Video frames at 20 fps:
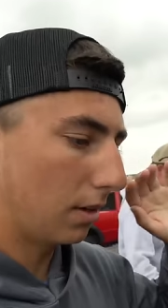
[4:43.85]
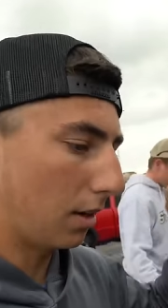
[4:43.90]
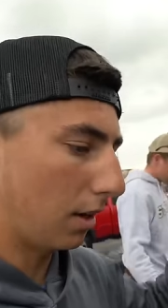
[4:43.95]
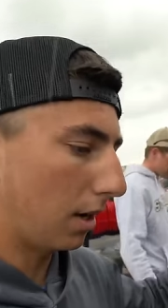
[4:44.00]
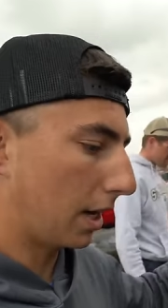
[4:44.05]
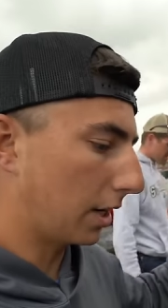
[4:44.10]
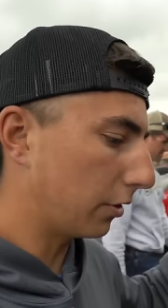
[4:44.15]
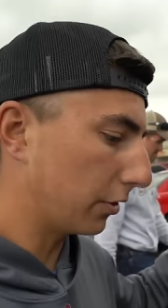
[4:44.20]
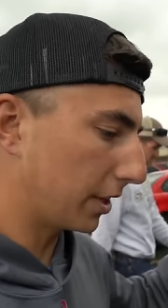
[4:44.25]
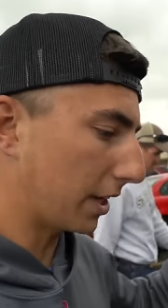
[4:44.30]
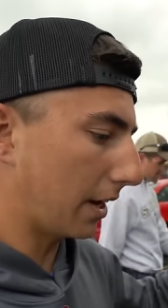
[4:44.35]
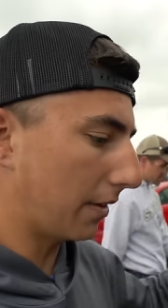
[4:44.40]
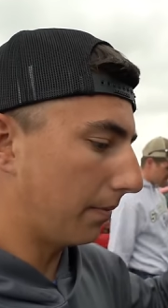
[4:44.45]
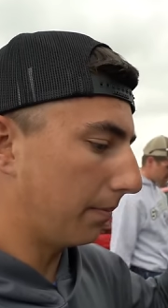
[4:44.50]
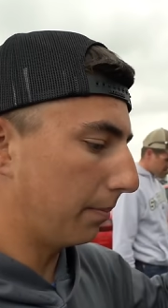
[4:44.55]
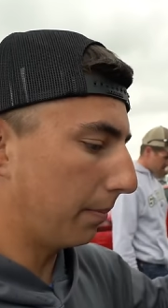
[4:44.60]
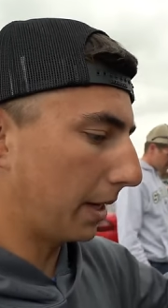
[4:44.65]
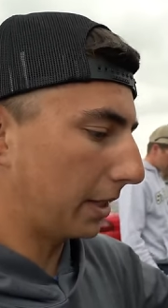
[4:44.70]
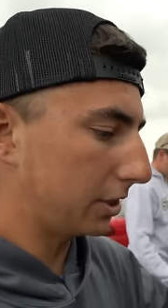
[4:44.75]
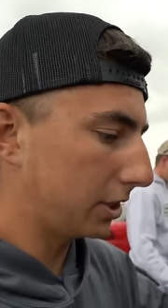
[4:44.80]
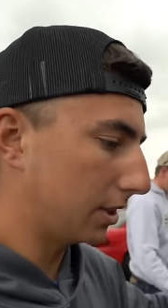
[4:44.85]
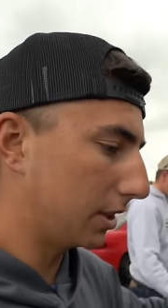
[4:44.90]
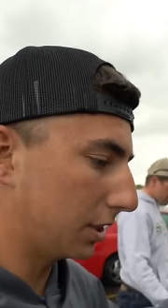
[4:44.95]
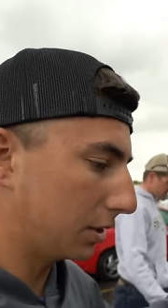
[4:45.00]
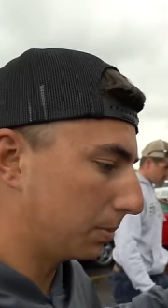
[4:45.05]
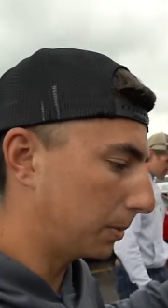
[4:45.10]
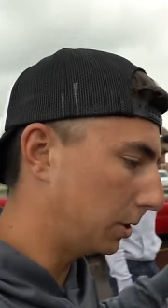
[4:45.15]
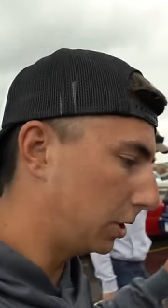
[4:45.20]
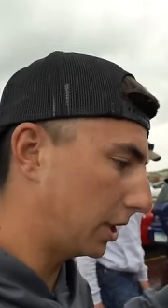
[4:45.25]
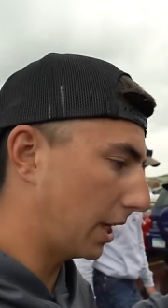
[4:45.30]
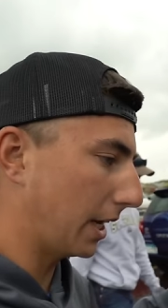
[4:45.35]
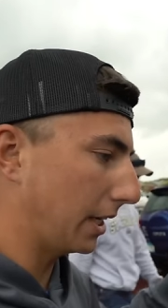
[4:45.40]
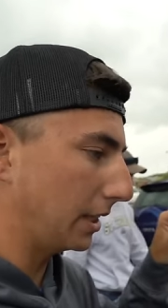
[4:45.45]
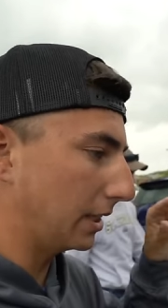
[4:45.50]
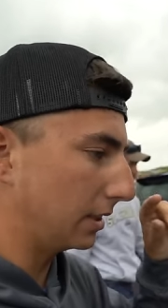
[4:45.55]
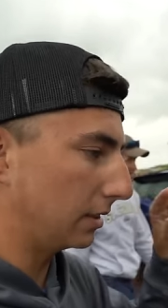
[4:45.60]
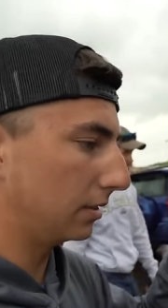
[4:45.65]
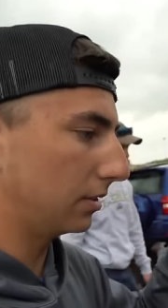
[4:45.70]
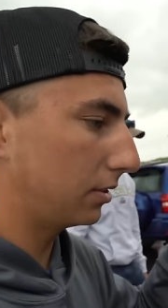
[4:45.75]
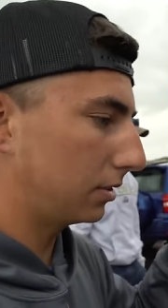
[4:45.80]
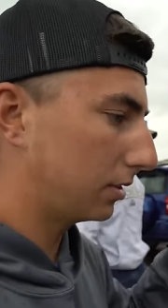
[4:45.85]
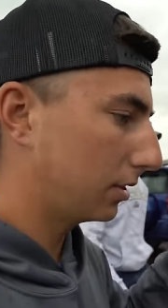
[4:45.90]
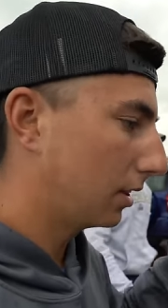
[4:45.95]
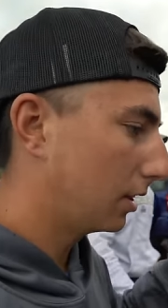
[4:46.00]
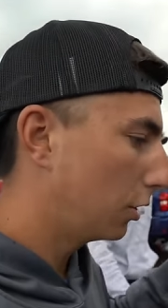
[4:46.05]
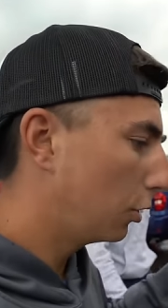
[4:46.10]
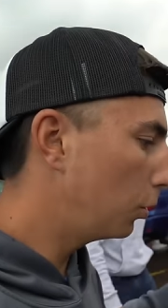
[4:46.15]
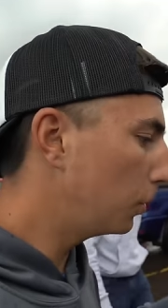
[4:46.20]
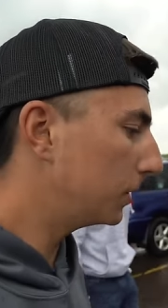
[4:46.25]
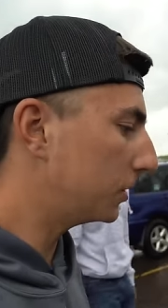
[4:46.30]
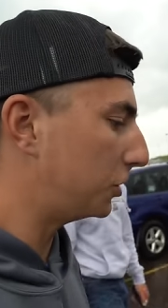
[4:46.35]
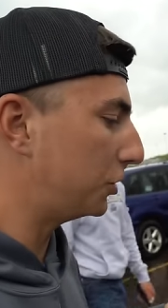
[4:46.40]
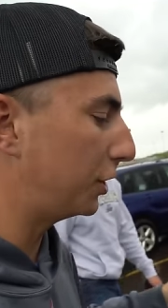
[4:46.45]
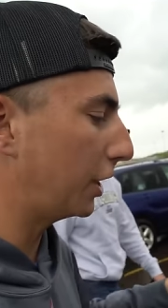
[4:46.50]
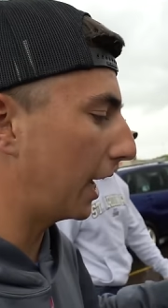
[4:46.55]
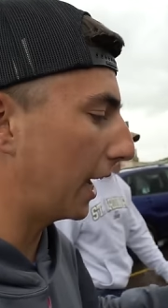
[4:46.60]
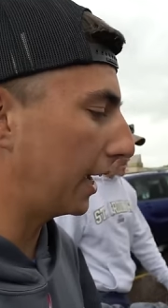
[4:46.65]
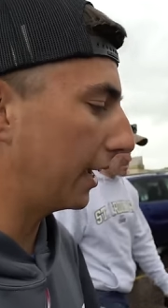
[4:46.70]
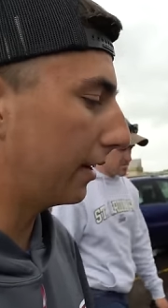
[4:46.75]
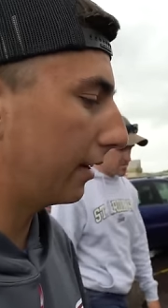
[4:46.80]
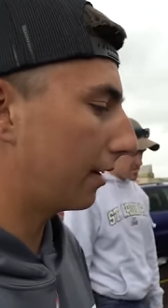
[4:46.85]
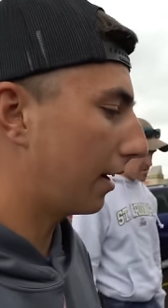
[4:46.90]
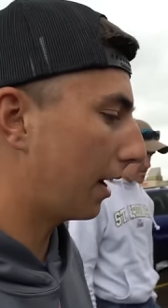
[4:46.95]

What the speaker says: I don't think I've mentioned this, but who is Jay?